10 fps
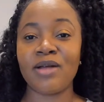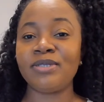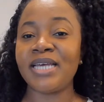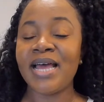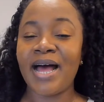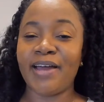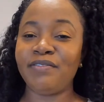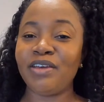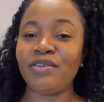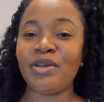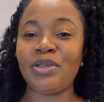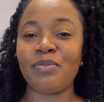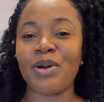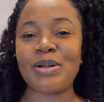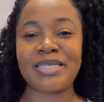I've given you the pros,
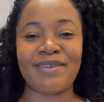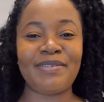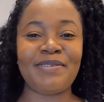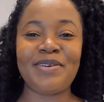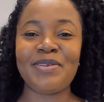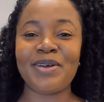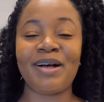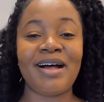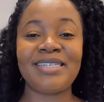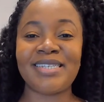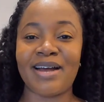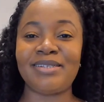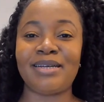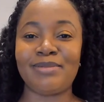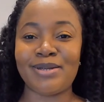I've given you the cons. Now it's up to
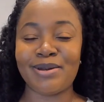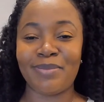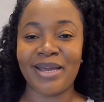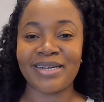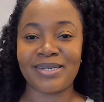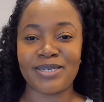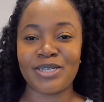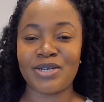you to make a decision.